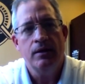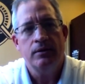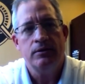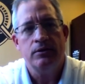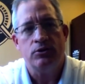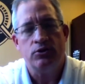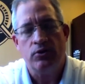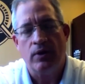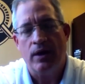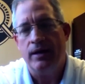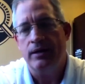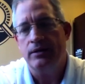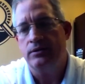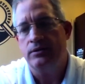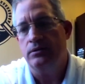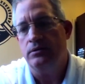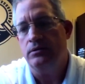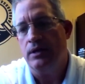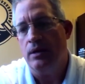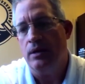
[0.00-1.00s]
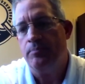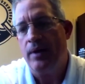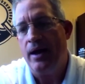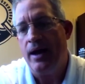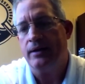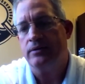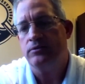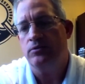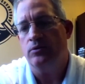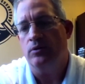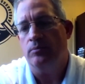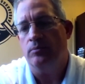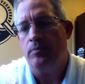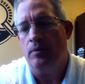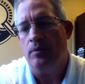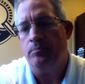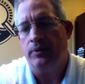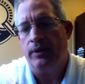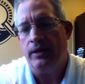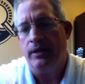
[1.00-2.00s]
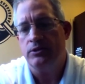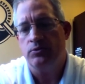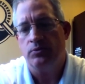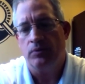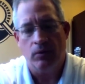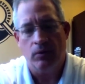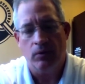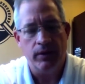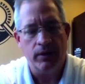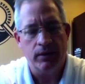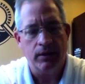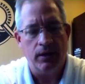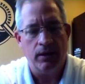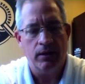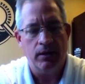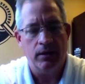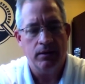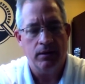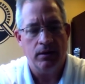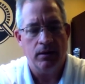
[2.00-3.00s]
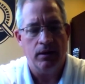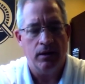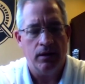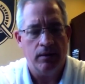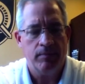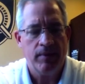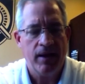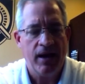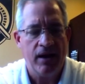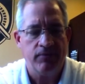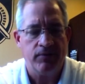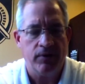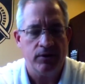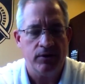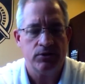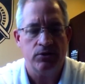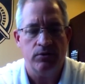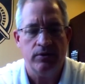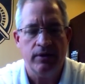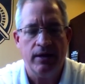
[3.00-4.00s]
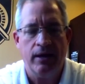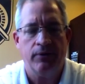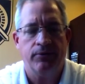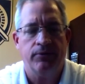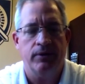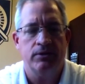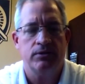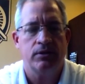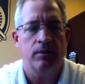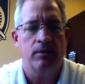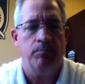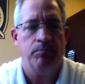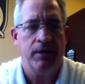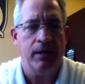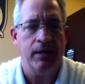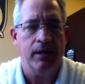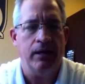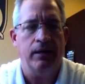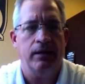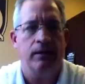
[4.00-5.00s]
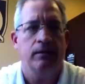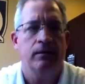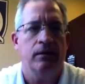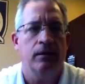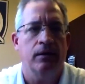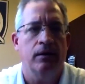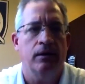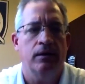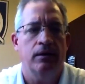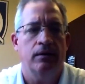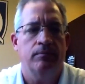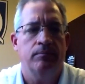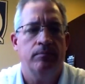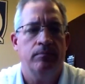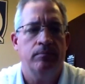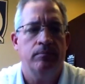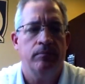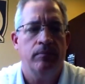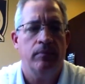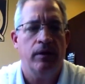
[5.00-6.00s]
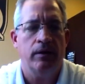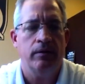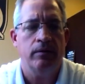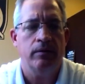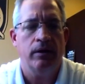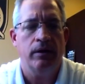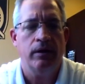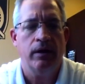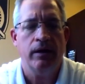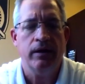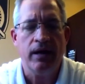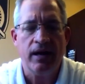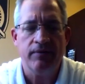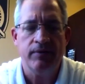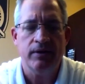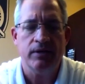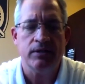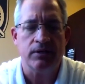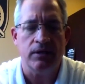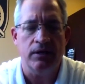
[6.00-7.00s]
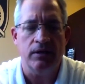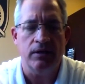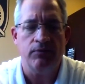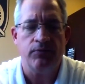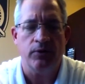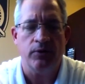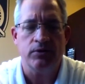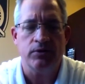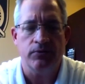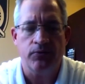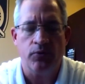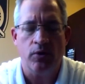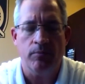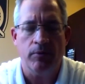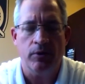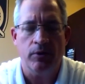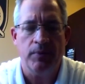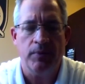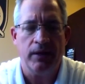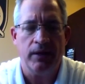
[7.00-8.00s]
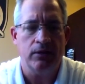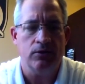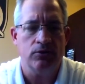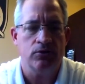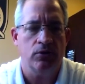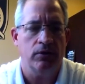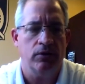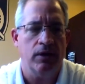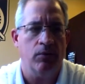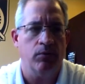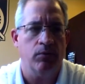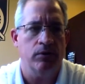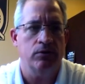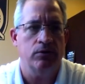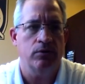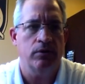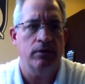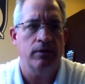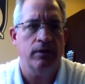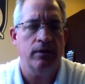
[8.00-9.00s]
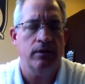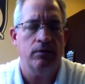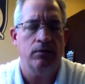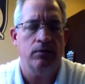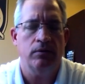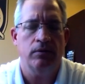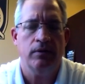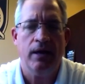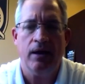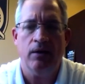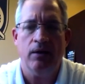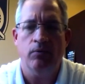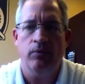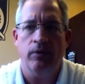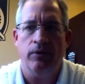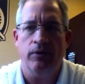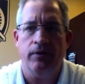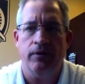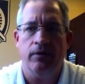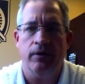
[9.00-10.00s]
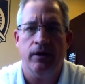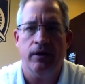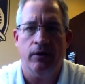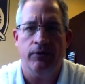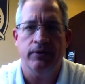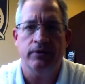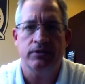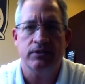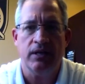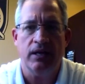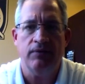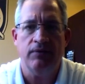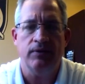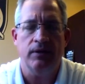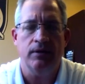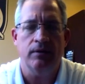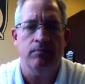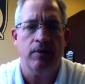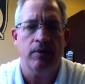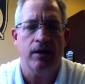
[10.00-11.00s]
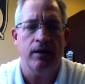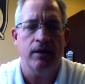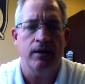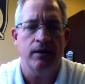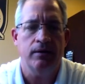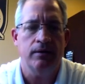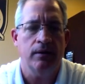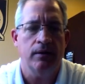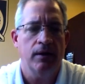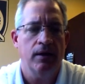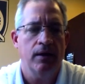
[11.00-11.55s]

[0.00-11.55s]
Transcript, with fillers: to trying to get back to a, a place where we can um, have our student athletes competing. Um, and obviously, first and foremost, making sure that we're doing that with their health and safety in mind.